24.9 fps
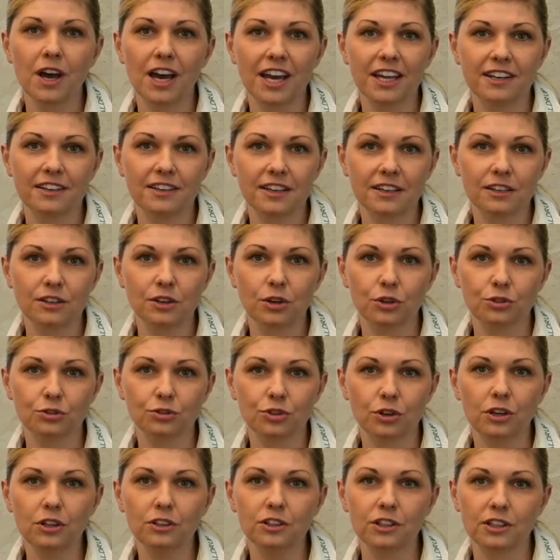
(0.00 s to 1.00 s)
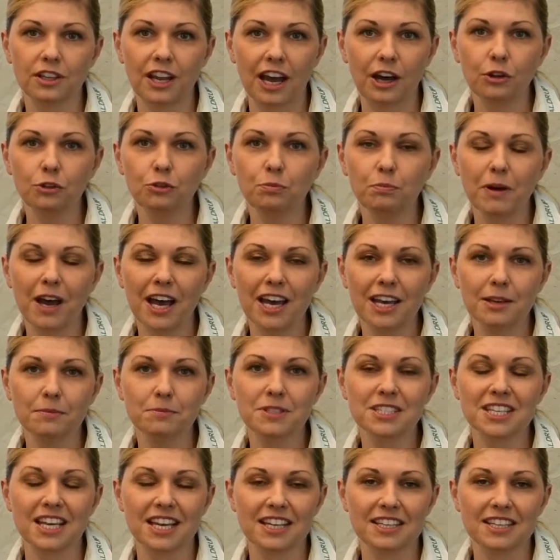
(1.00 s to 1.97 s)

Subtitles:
and then control the downpipes